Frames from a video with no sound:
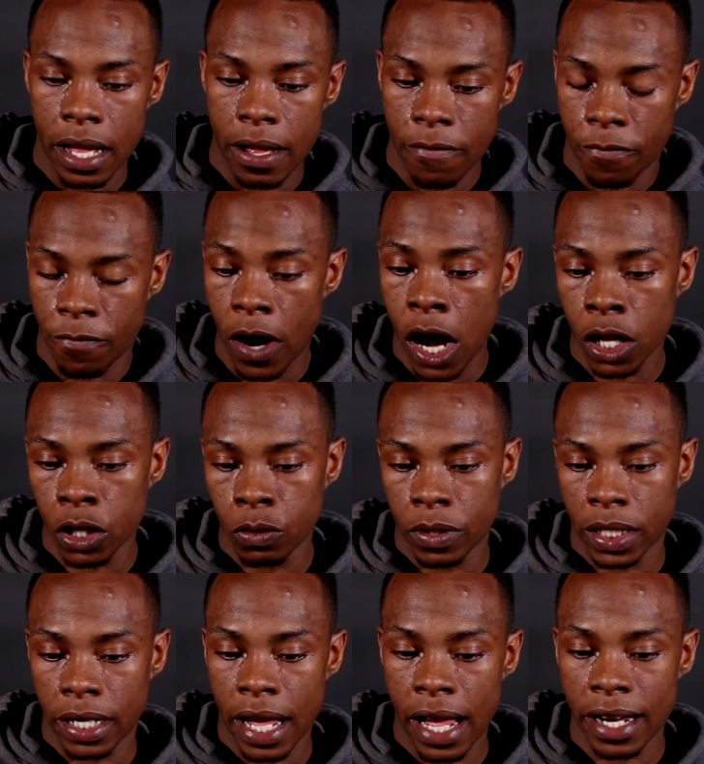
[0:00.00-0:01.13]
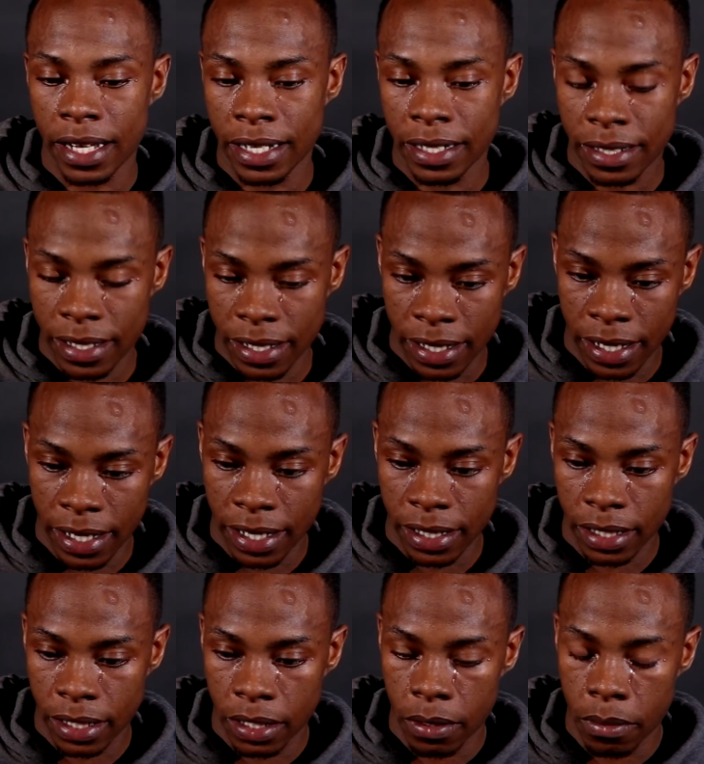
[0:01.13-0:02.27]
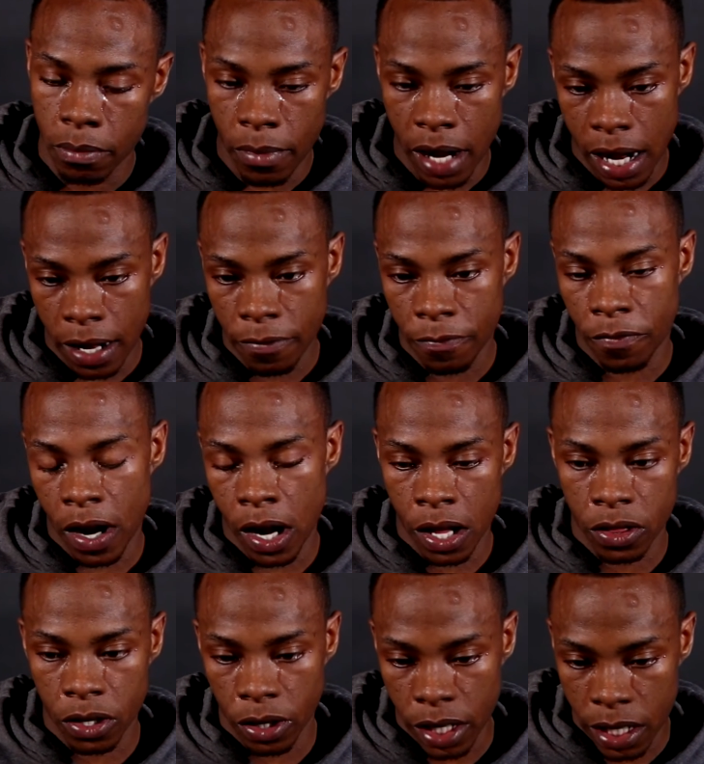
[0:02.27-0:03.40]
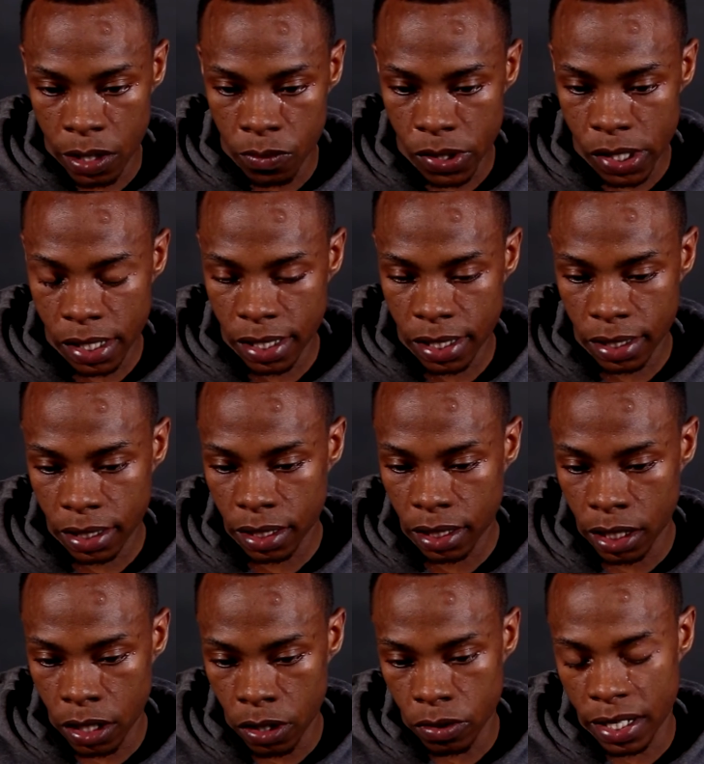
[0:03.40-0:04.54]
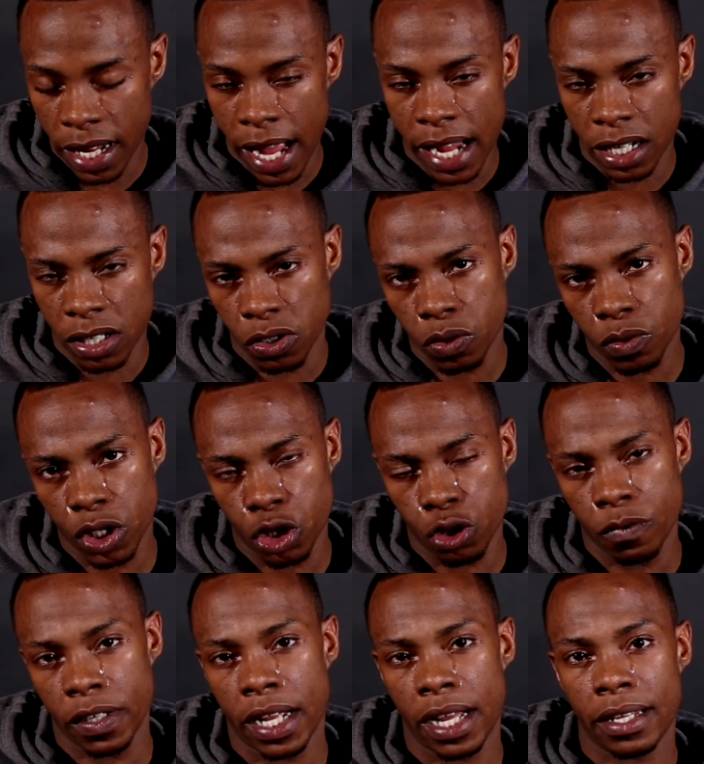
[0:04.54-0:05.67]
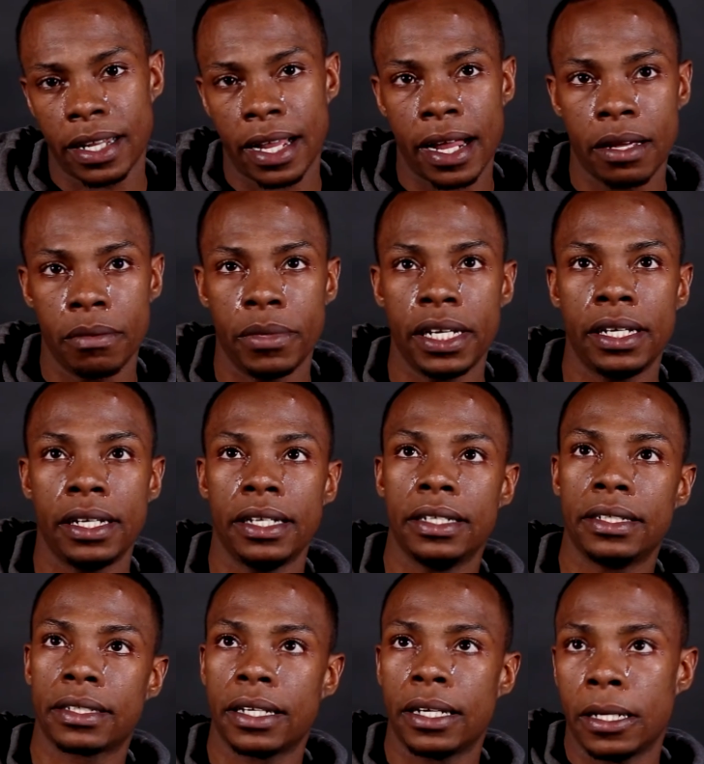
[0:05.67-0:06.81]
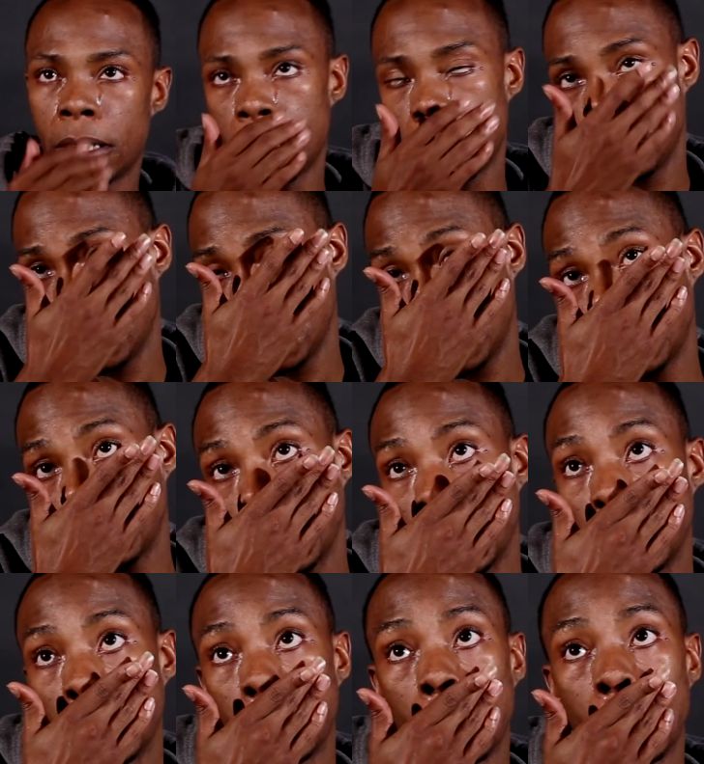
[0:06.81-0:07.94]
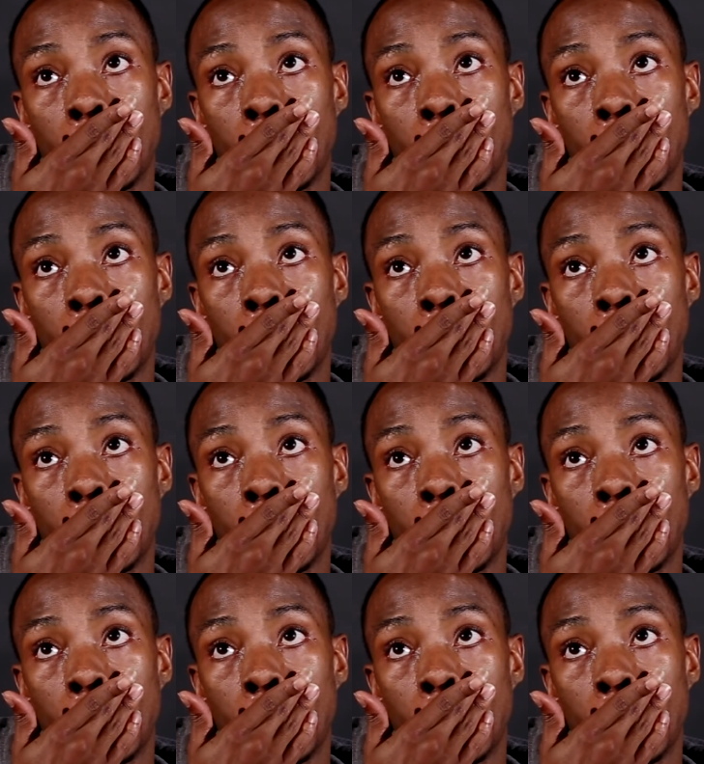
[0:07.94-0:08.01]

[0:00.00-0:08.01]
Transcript: following that incident, my father, he was diagnosed with juvenile diabetes, and this was